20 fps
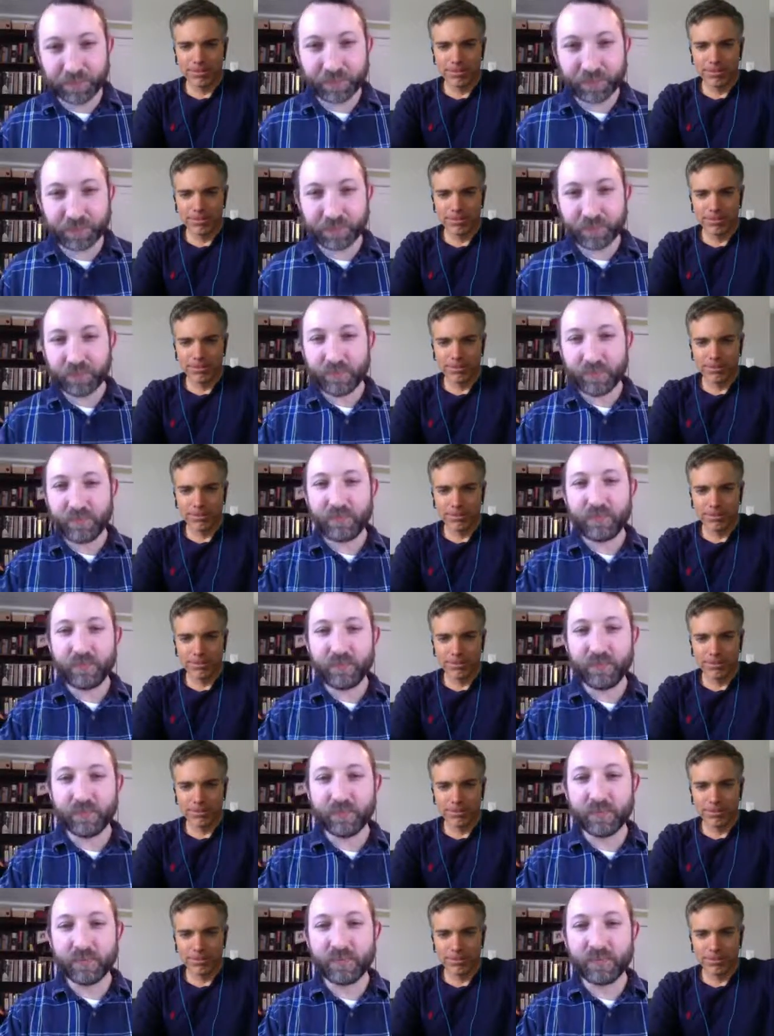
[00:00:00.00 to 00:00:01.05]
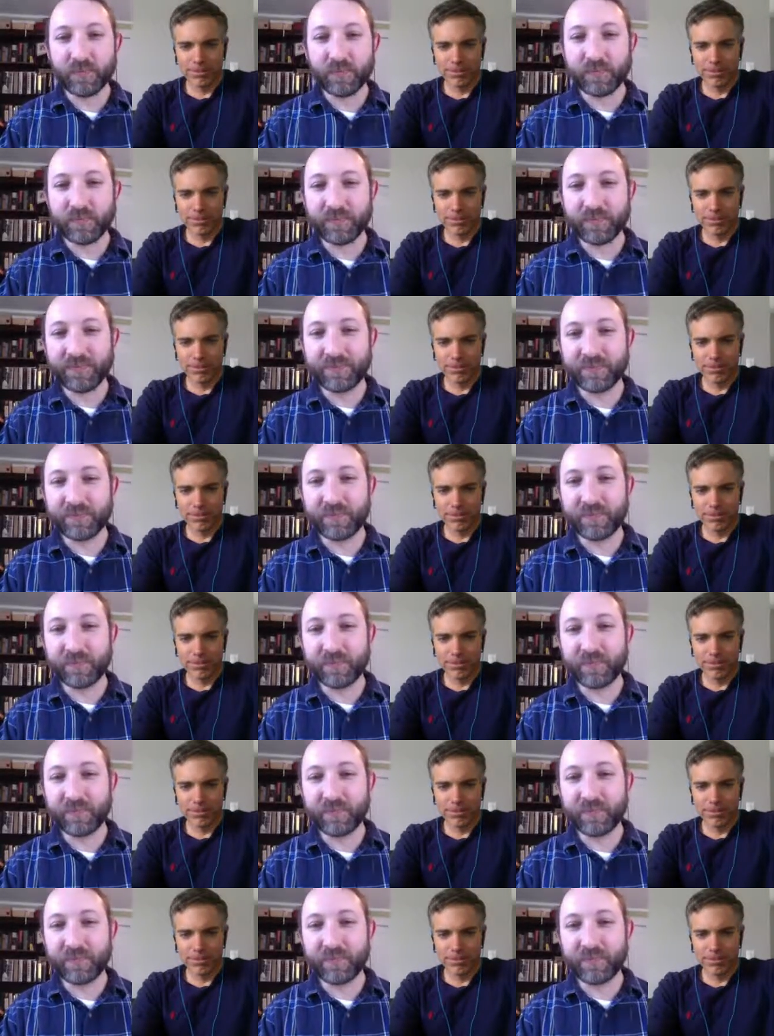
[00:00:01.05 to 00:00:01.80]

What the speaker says: (silence)